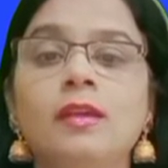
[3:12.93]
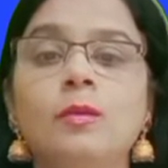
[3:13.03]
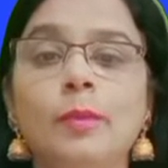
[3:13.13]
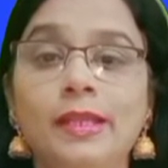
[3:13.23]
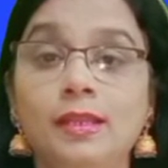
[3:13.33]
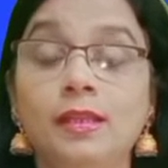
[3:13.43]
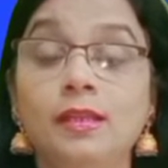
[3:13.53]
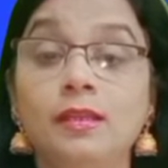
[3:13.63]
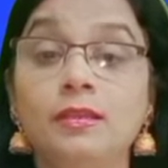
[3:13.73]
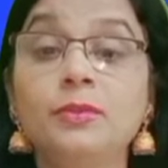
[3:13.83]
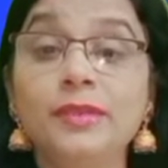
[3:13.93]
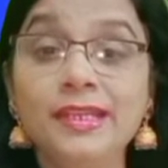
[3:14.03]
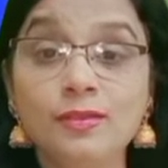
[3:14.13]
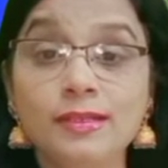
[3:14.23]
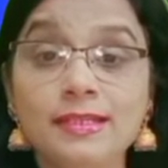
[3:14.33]
Well, you
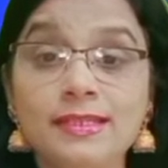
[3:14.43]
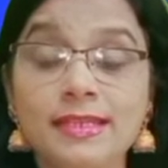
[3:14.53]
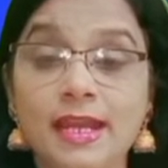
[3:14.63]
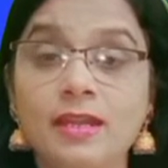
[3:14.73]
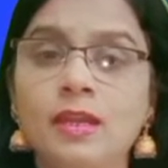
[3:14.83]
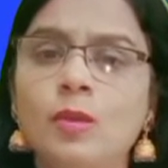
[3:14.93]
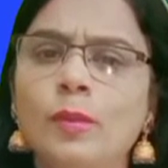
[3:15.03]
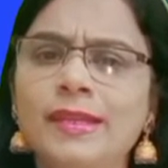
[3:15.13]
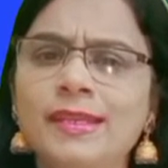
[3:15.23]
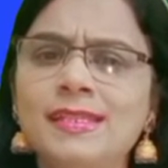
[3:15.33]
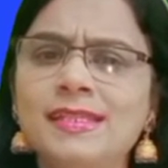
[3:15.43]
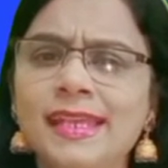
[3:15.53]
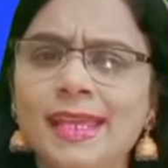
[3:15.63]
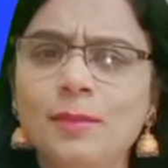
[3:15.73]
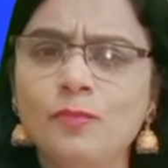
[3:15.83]
need to understand when the
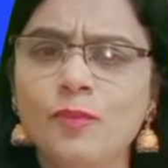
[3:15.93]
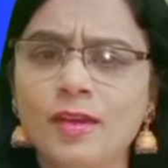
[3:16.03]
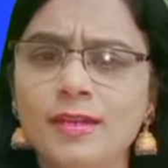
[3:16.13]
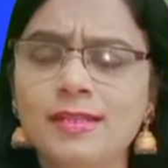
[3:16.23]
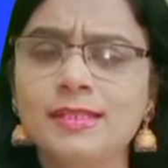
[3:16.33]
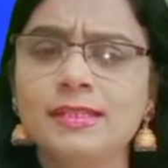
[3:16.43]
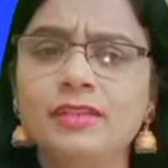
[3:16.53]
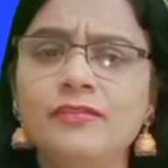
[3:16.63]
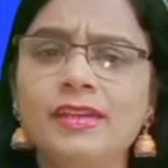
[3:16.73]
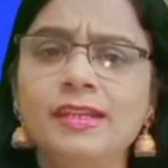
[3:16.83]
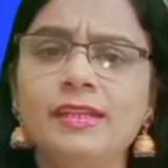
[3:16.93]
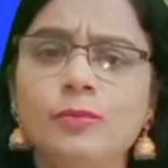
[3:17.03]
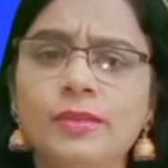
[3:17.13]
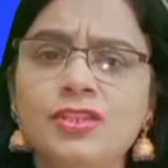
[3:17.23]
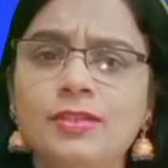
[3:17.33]
same words given in the
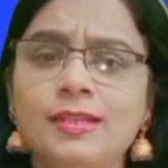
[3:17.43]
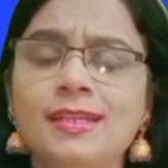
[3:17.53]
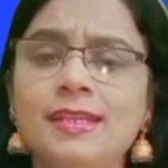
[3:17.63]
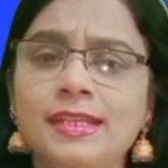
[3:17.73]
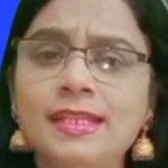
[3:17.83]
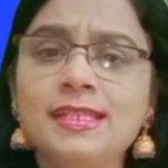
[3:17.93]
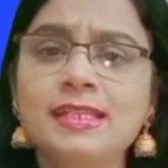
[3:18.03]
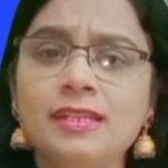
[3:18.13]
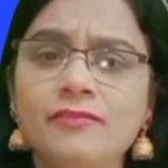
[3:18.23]
question is